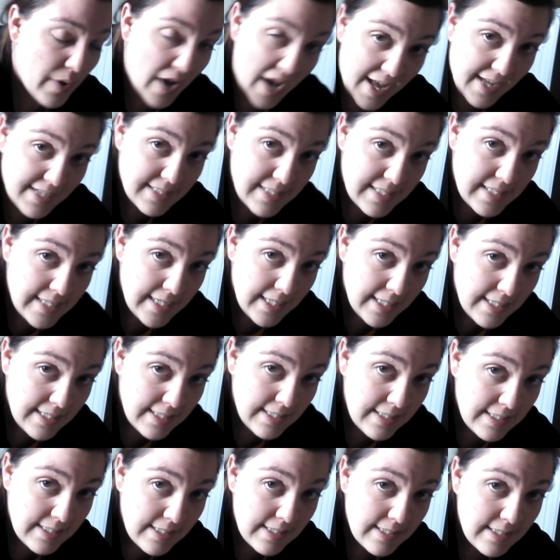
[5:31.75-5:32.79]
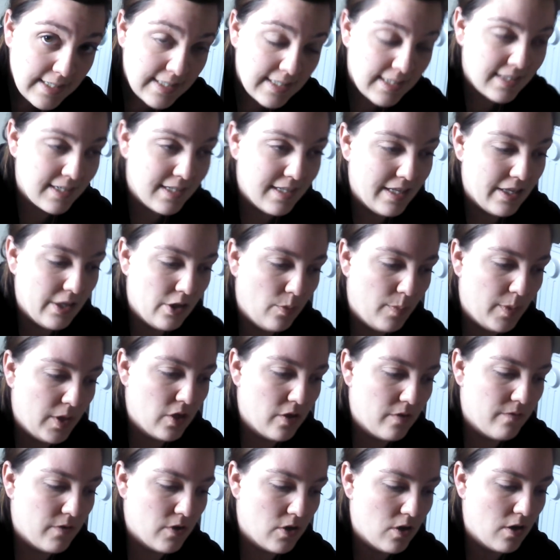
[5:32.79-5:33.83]
but
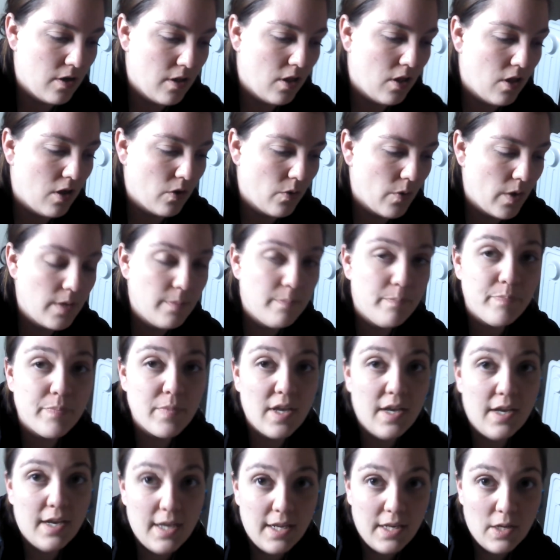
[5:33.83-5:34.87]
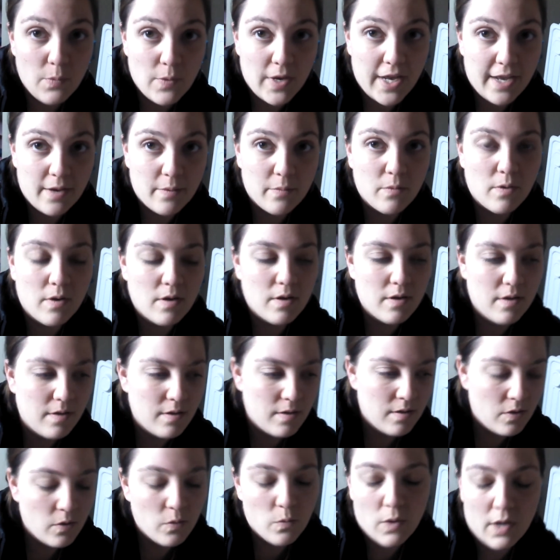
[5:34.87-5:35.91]
it'll be good for her in the long run. Anyway,
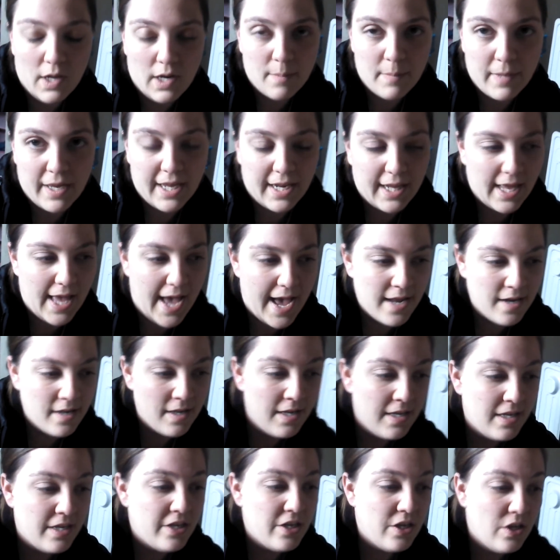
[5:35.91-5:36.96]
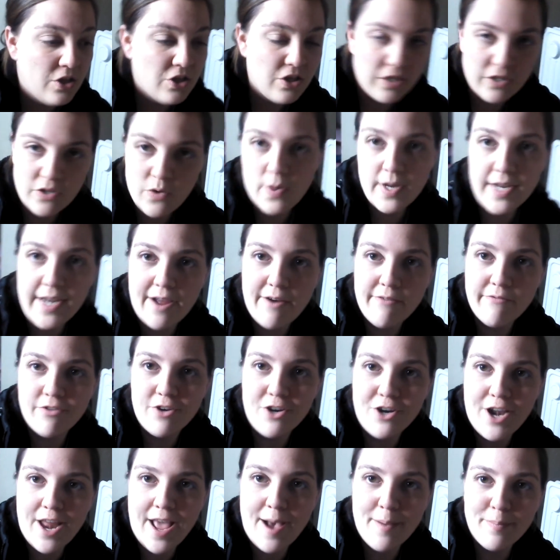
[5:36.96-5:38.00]
what I'm getting at, she's going
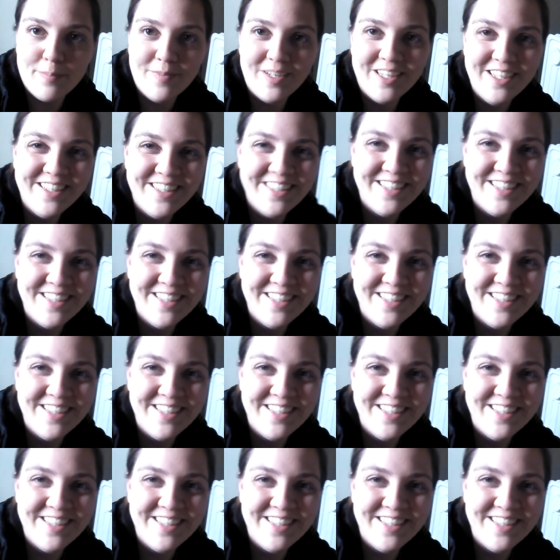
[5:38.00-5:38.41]
down for a nap